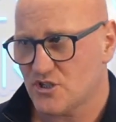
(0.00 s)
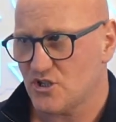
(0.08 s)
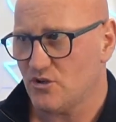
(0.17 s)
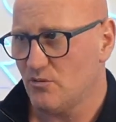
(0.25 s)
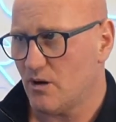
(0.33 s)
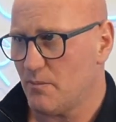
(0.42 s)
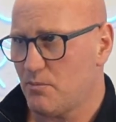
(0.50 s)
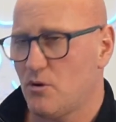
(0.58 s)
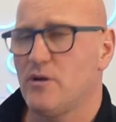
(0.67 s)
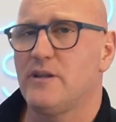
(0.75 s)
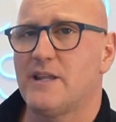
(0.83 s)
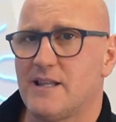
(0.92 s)
to
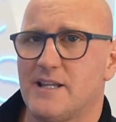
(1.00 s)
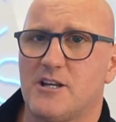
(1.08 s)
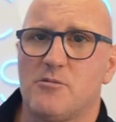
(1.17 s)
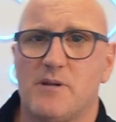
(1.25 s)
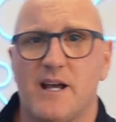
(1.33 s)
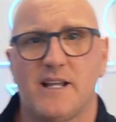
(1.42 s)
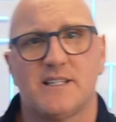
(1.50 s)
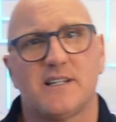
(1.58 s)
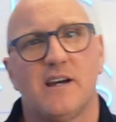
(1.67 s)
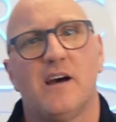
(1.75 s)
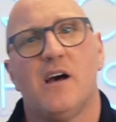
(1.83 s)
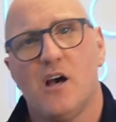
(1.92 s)
appoint that liquidator,